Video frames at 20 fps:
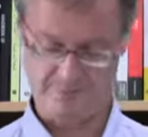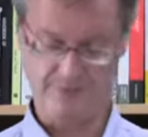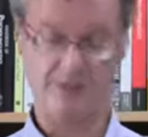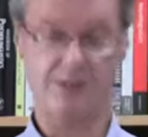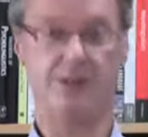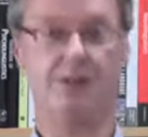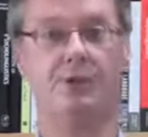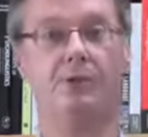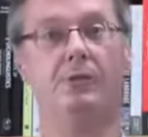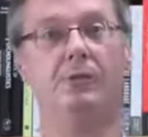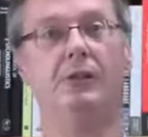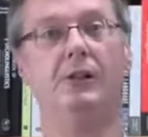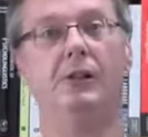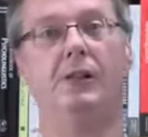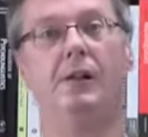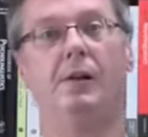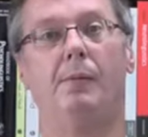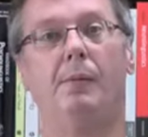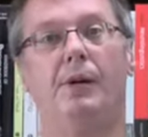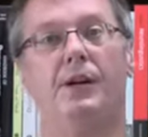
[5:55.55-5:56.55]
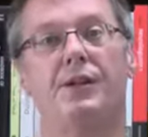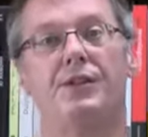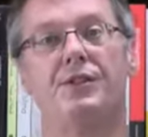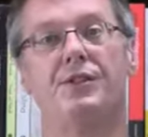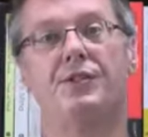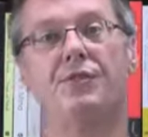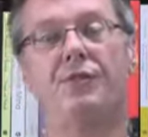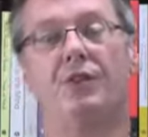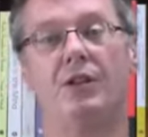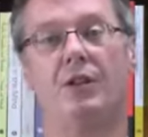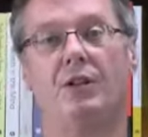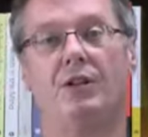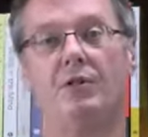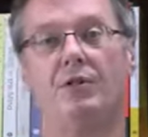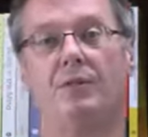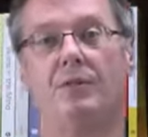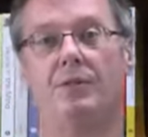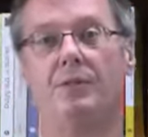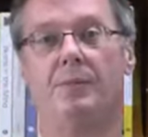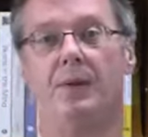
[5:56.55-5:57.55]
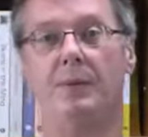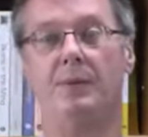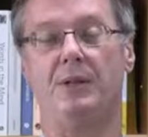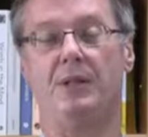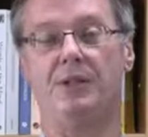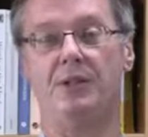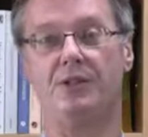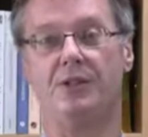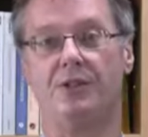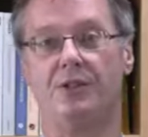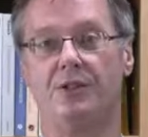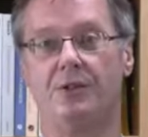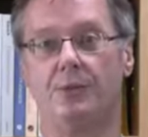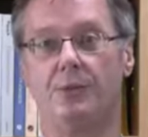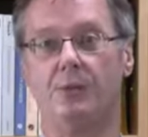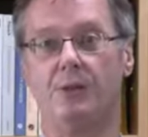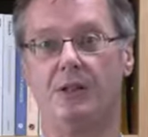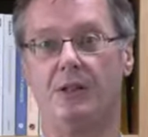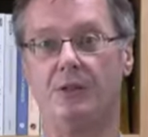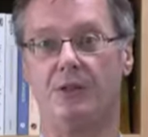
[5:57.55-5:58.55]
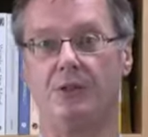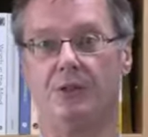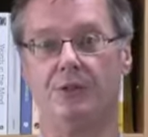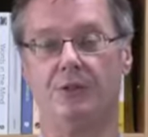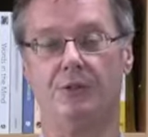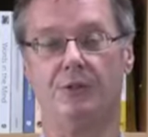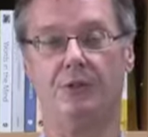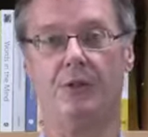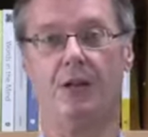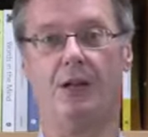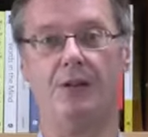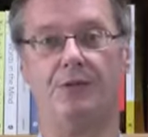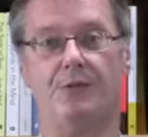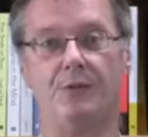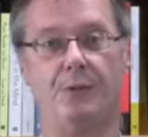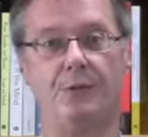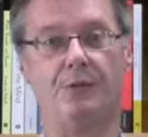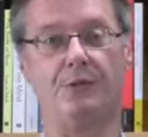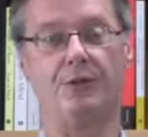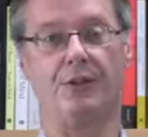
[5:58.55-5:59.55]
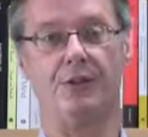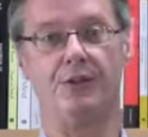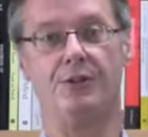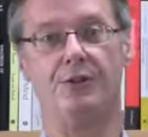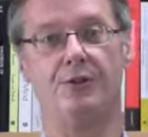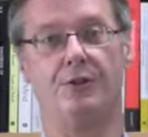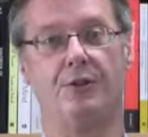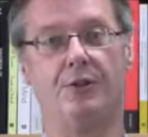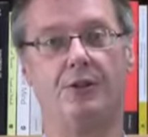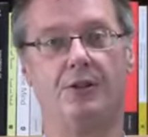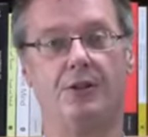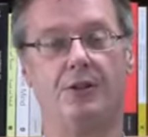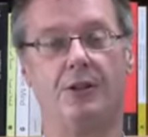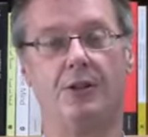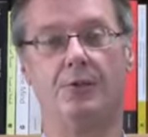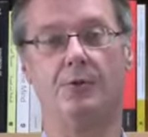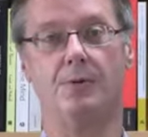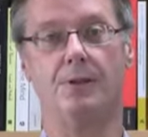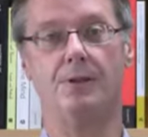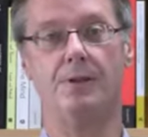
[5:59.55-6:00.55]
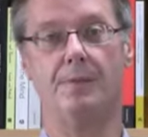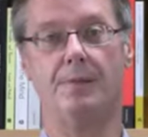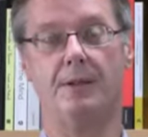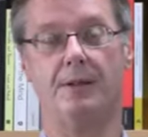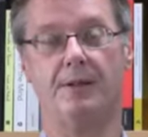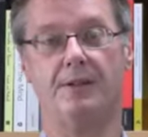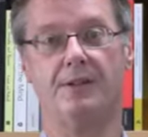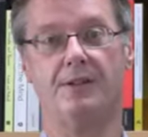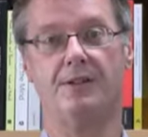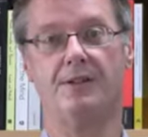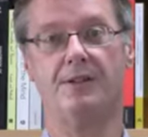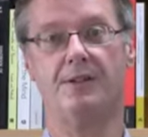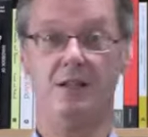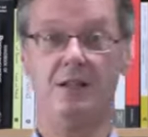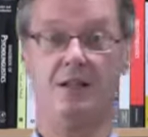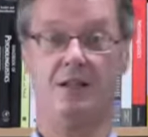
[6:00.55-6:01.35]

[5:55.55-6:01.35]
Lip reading: So pause the video and maybe discuss with each other. If you have some friends you can talk with about this.